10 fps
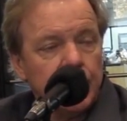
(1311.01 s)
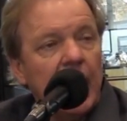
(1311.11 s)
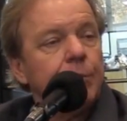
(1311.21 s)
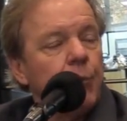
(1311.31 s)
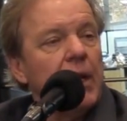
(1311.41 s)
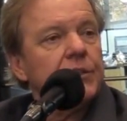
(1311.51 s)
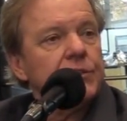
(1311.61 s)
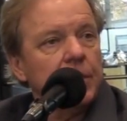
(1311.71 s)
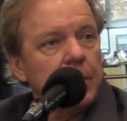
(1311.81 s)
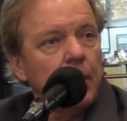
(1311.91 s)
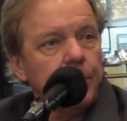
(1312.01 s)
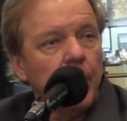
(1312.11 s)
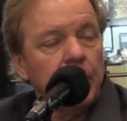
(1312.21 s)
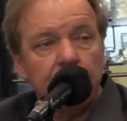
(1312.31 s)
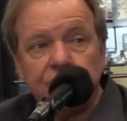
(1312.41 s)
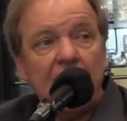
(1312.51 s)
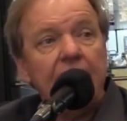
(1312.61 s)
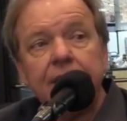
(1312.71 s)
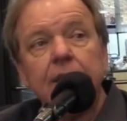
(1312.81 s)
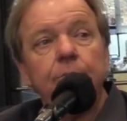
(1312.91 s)
So yeah, I had practiced the Cup car. And if
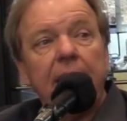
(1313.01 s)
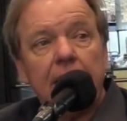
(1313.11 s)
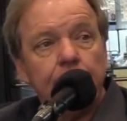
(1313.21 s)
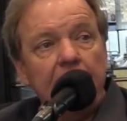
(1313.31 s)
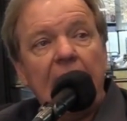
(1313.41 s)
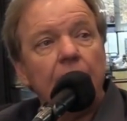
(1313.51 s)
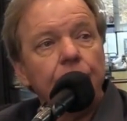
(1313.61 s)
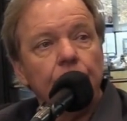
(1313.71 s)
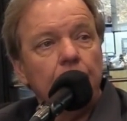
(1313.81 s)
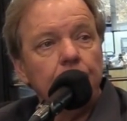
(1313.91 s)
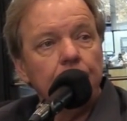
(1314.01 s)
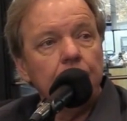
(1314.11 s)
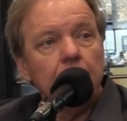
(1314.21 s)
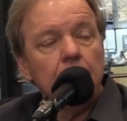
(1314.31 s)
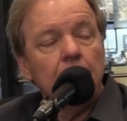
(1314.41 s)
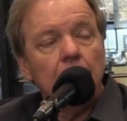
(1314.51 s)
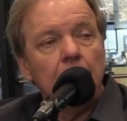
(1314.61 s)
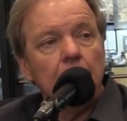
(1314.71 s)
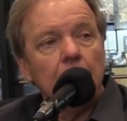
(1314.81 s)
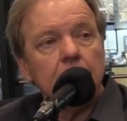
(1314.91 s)
John didn't make it back from
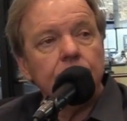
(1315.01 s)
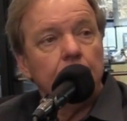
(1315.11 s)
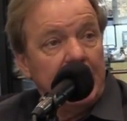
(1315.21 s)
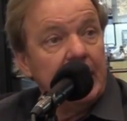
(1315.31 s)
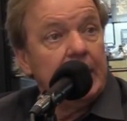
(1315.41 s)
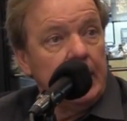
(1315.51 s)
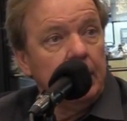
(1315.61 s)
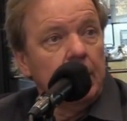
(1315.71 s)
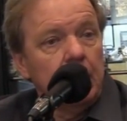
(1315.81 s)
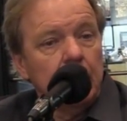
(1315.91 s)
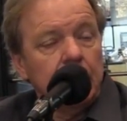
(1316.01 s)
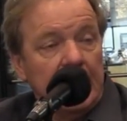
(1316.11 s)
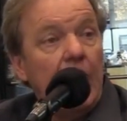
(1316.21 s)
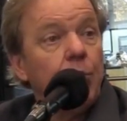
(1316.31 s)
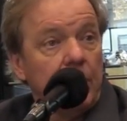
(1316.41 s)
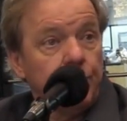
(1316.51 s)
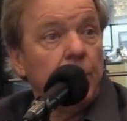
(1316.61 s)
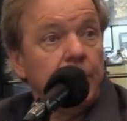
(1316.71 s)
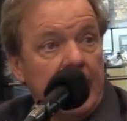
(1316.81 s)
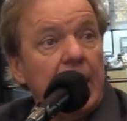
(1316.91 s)
Indy, then I would have
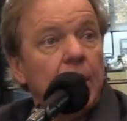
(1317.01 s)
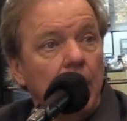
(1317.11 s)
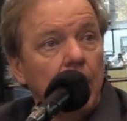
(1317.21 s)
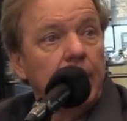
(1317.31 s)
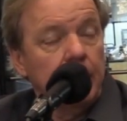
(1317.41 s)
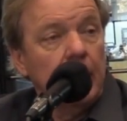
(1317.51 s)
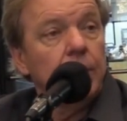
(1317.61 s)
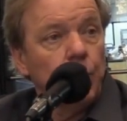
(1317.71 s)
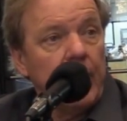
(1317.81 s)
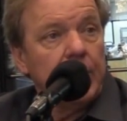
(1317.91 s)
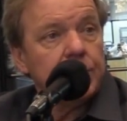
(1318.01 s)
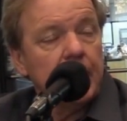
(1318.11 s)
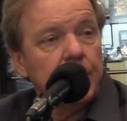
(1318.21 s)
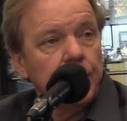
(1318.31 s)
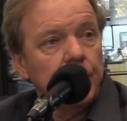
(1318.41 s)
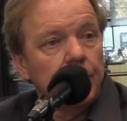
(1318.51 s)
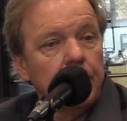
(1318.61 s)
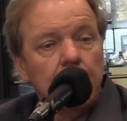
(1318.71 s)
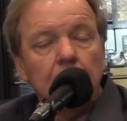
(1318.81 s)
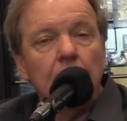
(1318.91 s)
driven that car in the race that year.
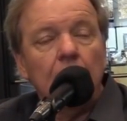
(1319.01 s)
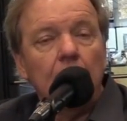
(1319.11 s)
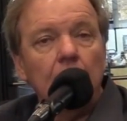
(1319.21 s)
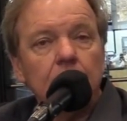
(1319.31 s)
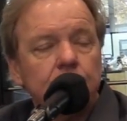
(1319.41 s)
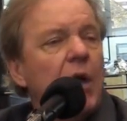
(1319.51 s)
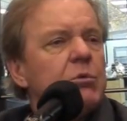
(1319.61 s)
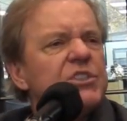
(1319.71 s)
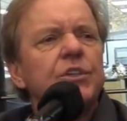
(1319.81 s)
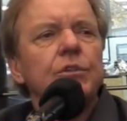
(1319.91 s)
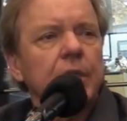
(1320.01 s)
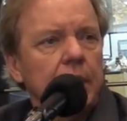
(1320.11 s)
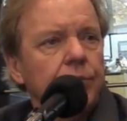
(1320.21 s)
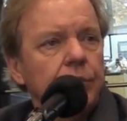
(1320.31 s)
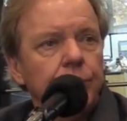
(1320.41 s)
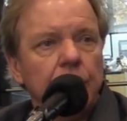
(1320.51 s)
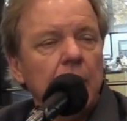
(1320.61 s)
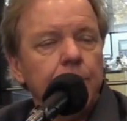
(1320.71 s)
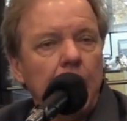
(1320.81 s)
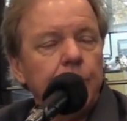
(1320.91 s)
So I was still looking for
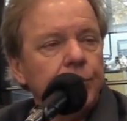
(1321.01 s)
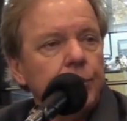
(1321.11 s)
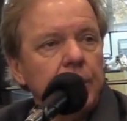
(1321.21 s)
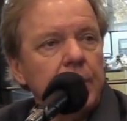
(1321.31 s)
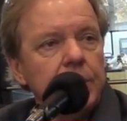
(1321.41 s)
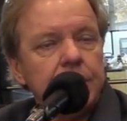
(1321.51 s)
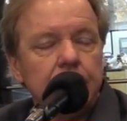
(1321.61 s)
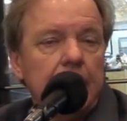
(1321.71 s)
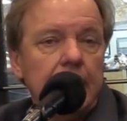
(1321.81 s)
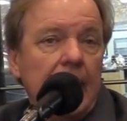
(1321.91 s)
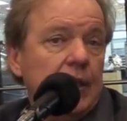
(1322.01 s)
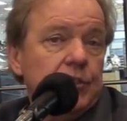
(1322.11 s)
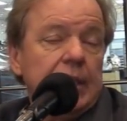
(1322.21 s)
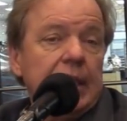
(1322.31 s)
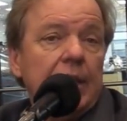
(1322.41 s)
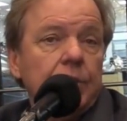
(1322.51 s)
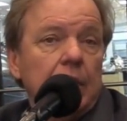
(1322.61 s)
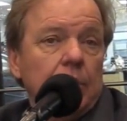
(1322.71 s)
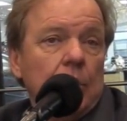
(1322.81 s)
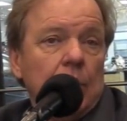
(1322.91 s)
Cup opportunities. And I actually
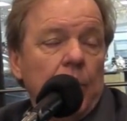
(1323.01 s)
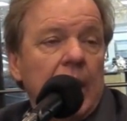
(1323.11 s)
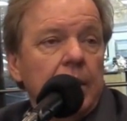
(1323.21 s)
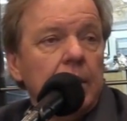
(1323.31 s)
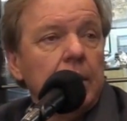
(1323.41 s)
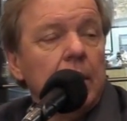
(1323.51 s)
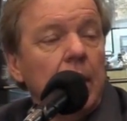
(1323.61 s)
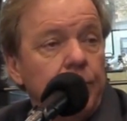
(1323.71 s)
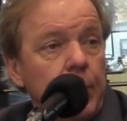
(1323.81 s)
ran a